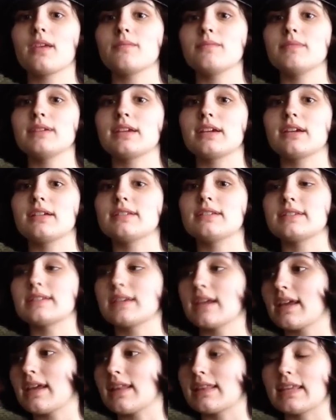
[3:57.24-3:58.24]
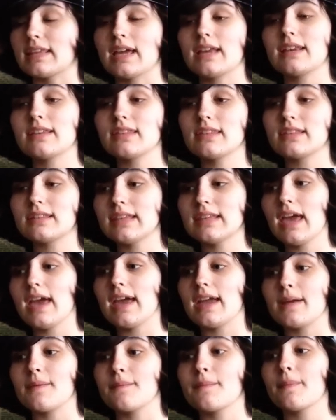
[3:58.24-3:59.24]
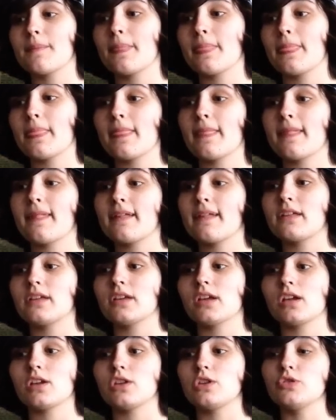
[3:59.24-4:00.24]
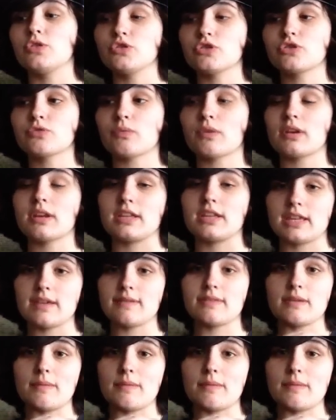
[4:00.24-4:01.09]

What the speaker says: because at the end of the day, you just want to give